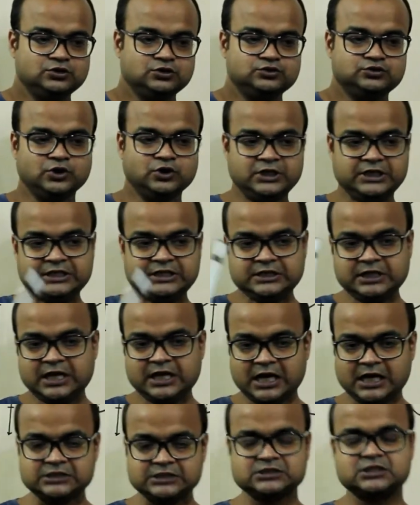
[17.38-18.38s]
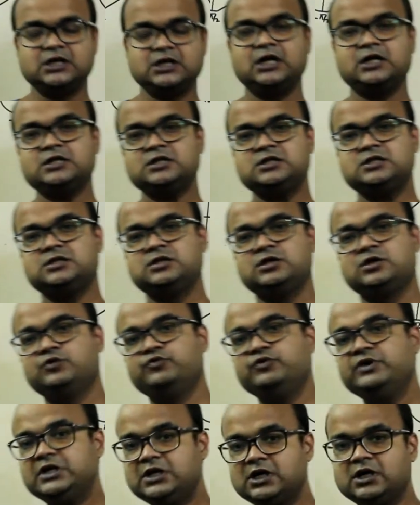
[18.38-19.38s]
So in the last class,
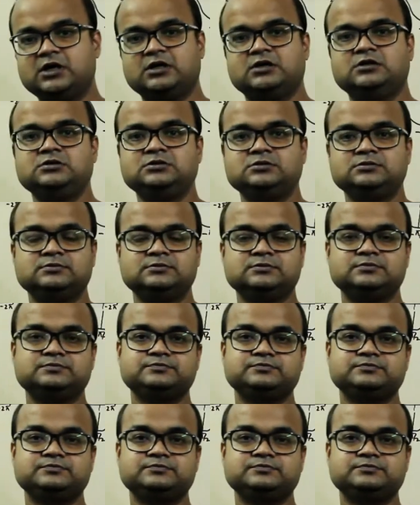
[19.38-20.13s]
we learned